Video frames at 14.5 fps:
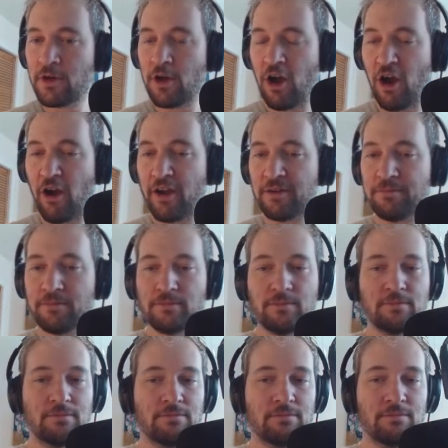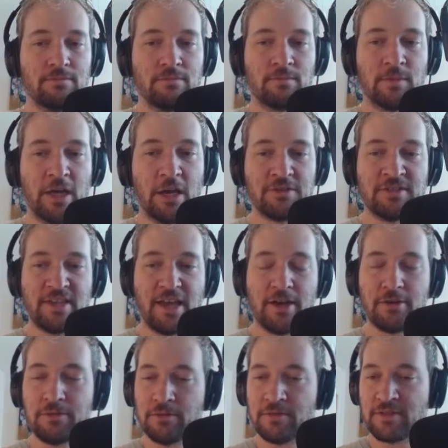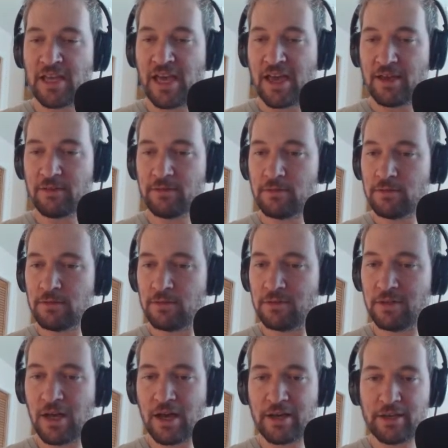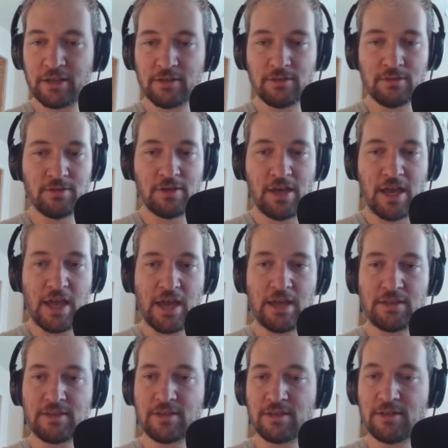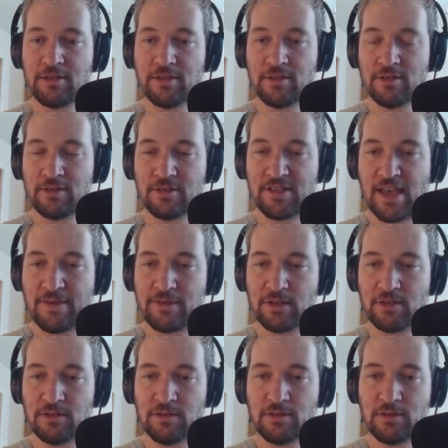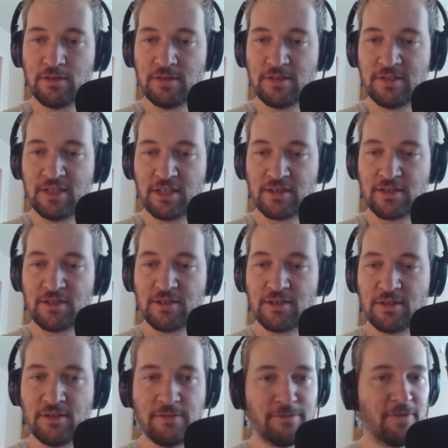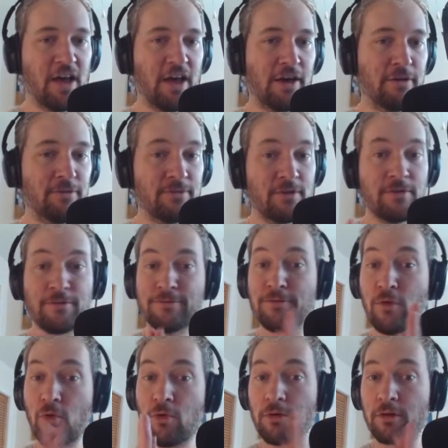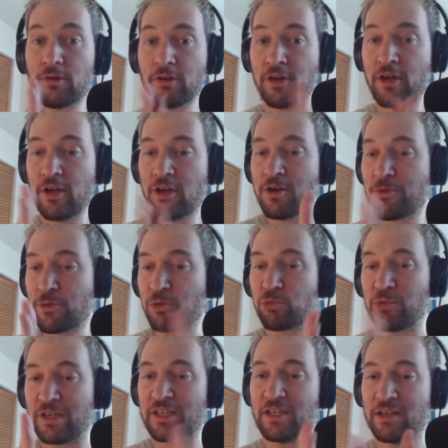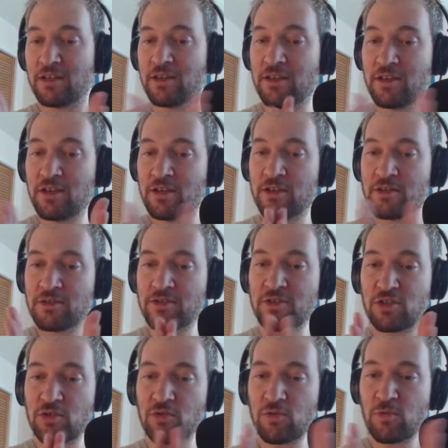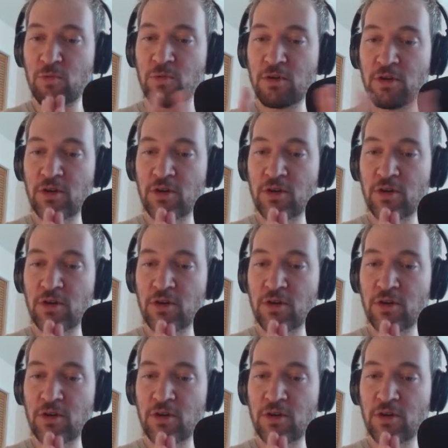All right. Counting down. 10, 9, 8, 7, 6, 5, 4, 3, 2,